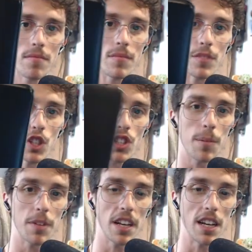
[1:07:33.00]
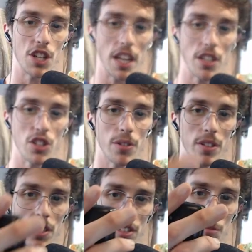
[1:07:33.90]
Just something I changed to
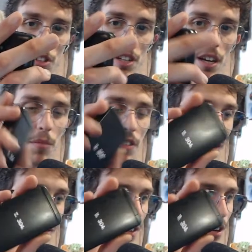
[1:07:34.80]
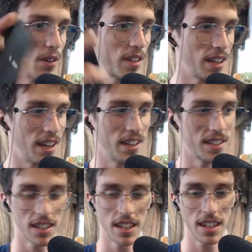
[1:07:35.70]
in the summertime, a flip phone, and
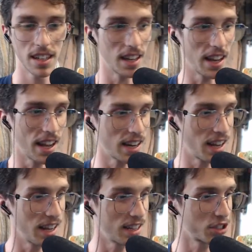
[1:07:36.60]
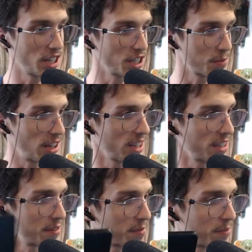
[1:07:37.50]
it has changed my
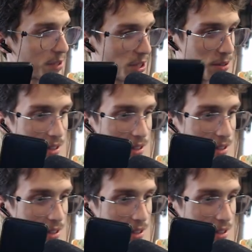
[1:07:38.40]
life. So